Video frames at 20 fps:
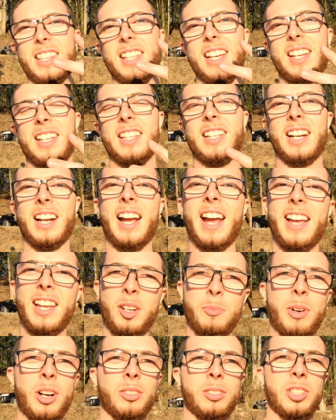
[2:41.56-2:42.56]
thing that I hate
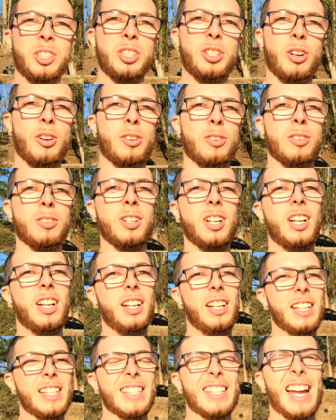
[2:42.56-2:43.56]
about this car
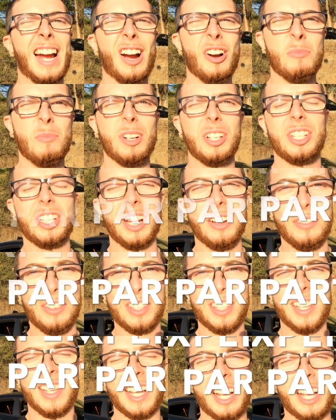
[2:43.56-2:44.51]
is how much everything